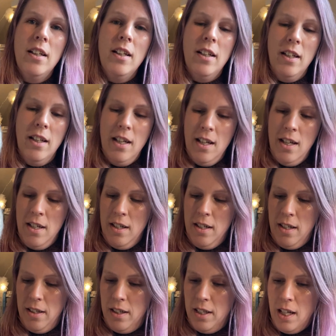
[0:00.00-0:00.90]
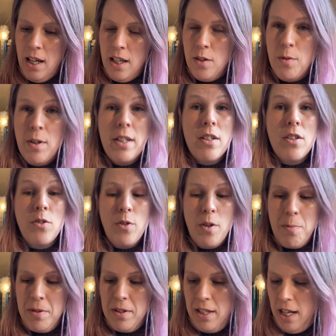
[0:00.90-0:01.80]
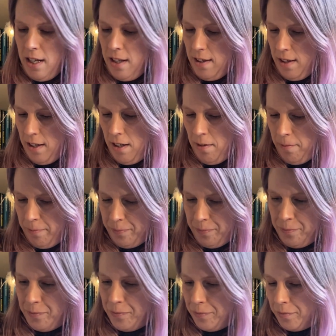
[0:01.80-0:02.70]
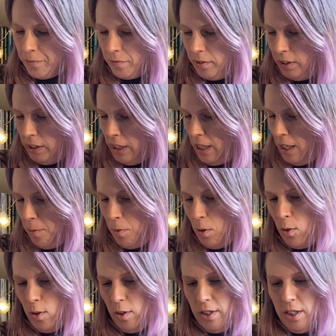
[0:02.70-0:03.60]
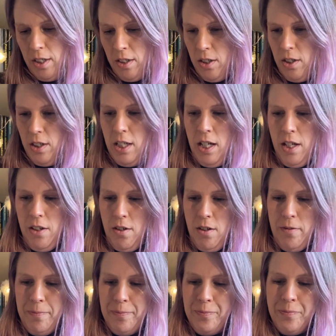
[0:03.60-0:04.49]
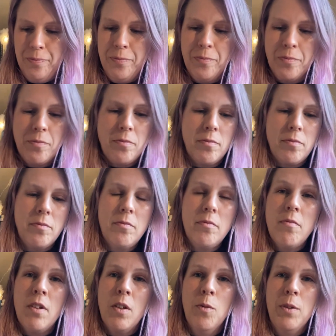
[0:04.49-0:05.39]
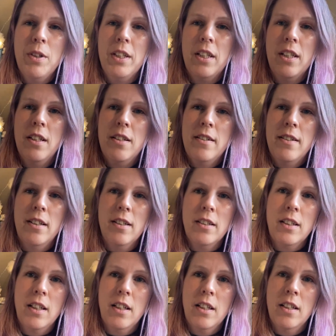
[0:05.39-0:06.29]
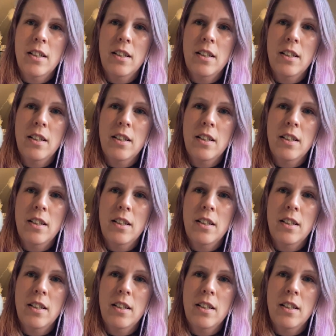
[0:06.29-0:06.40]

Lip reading: And the other one is drops daisy. that I'm holding together with the kidsilk.